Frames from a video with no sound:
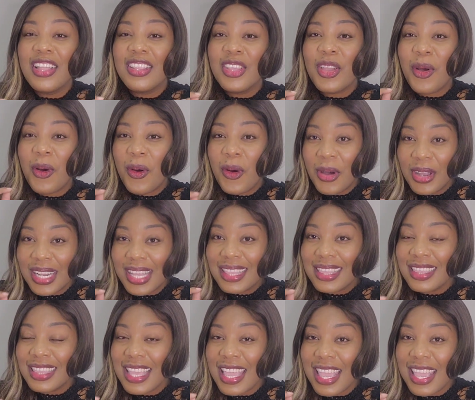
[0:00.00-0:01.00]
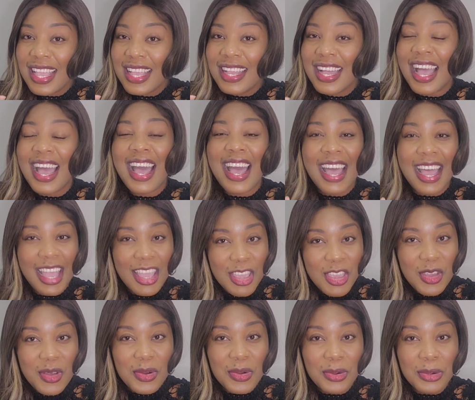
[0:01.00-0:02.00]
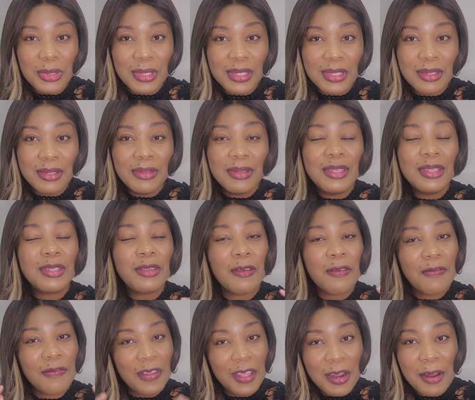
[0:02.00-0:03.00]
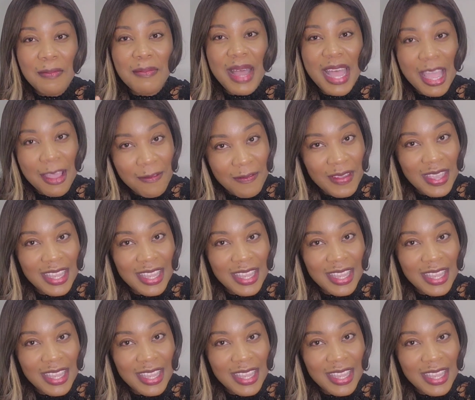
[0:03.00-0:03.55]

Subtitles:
The only thing I use to film my